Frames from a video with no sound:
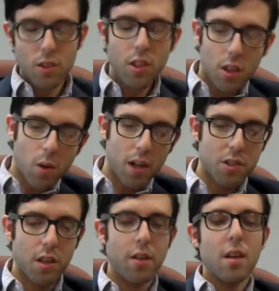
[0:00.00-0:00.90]
It's a good
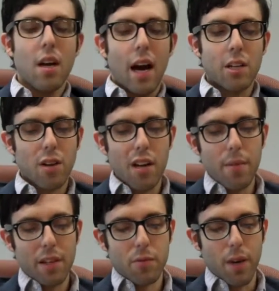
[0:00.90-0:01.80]
question. I try to
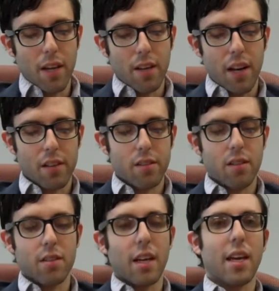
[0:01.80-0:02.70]
make as many connections
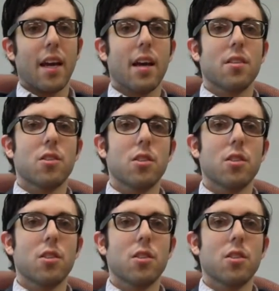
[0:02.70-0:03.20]
as I can